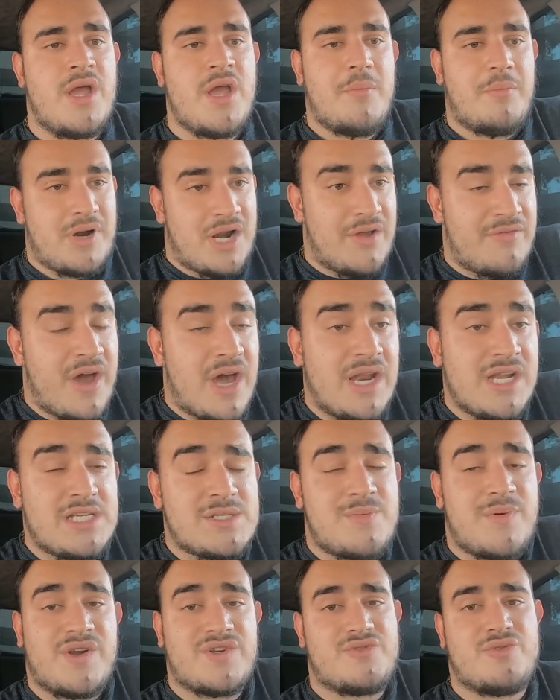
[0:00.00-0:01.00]
But I've had
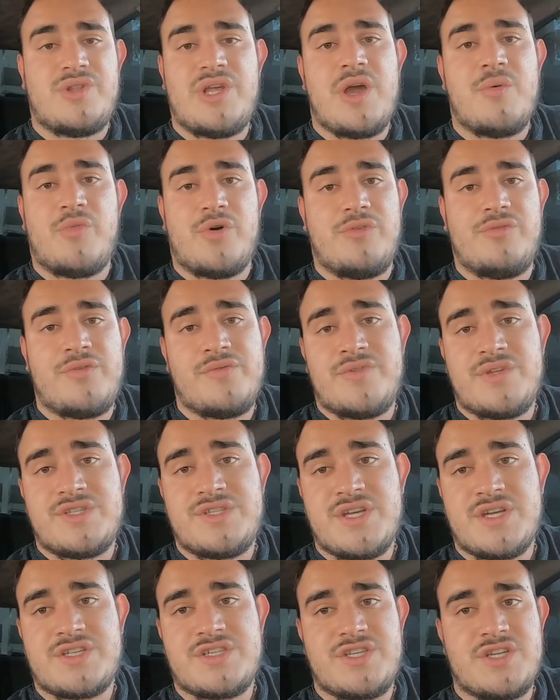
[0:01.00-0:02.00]
experience with the
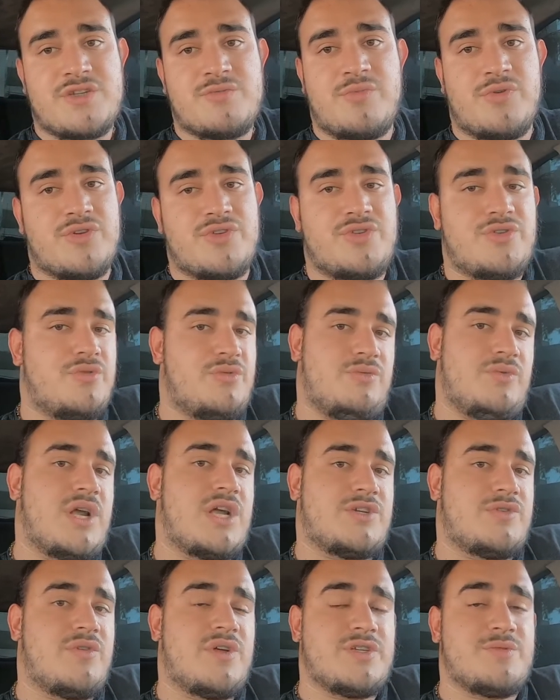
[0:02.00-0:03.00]
M156 6.2
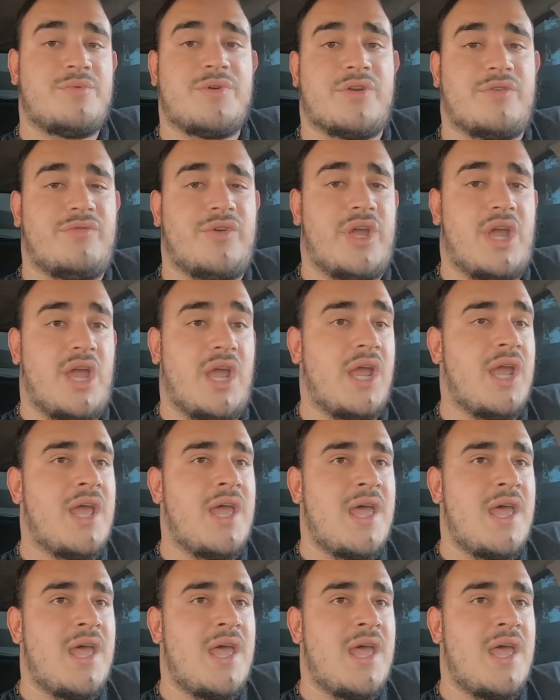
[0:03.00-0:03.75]
natural aspirated V8.